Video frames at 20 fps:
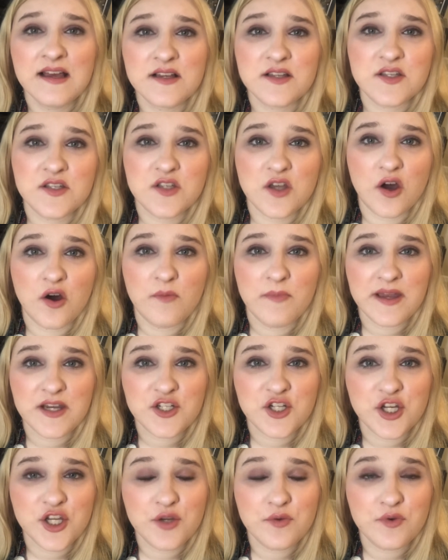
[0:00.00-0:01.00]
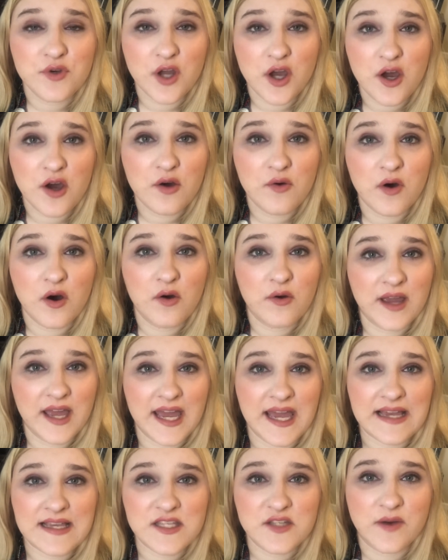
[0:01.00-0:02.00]
So make sure you know,
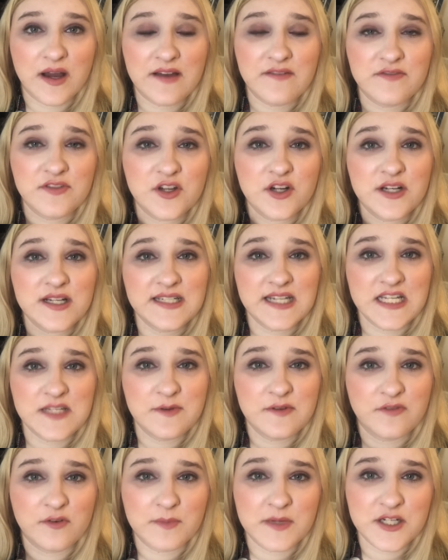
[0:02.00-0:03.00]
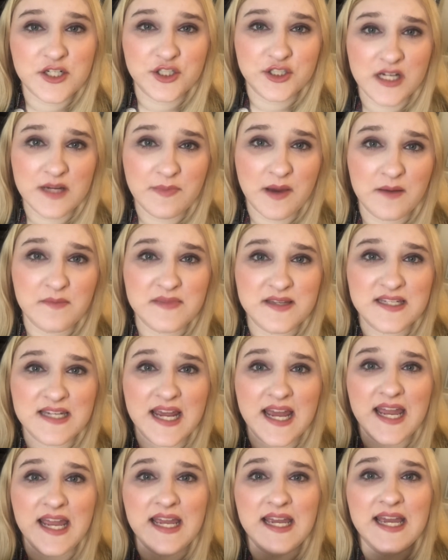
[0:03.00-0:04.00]
okay, so I have 30 days before my trip, I'm
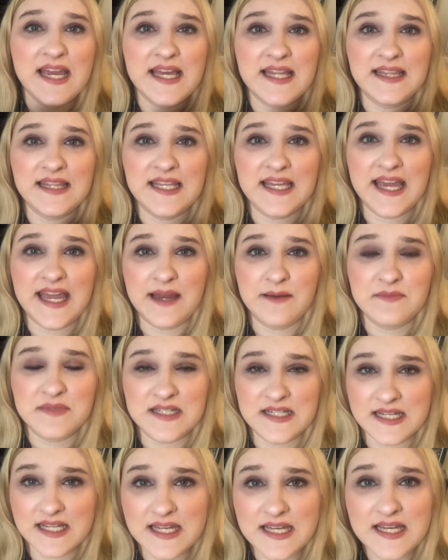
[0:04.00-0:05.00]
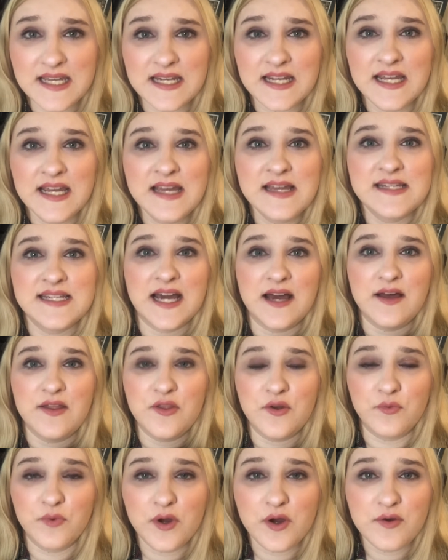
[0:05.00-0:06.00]
staying at the Hampton Inn down
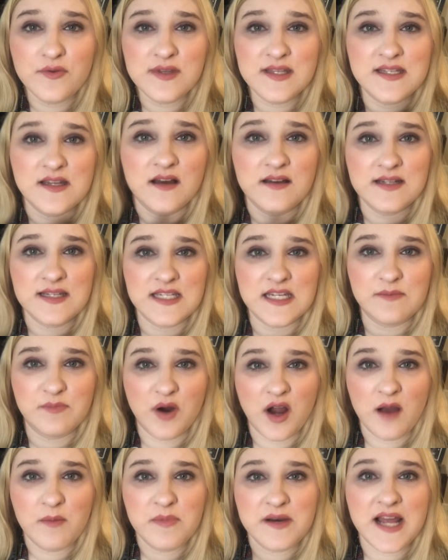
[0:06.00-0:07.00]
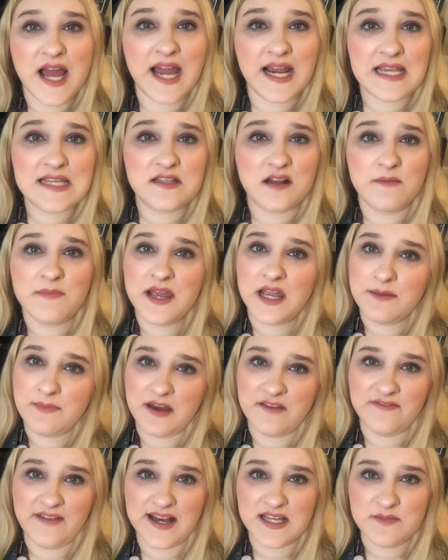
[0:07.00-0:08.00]
the road, that's not on Disney property, I can start making my
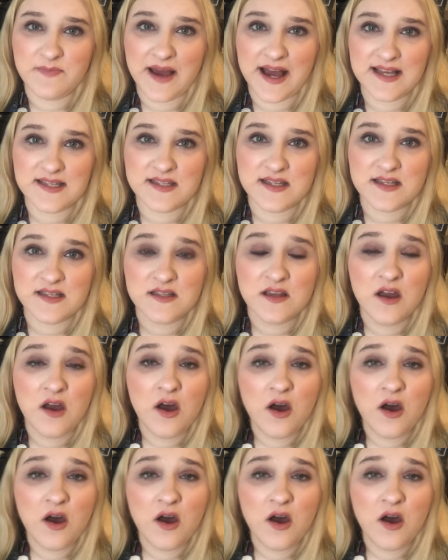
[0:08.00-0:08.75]
fast passes.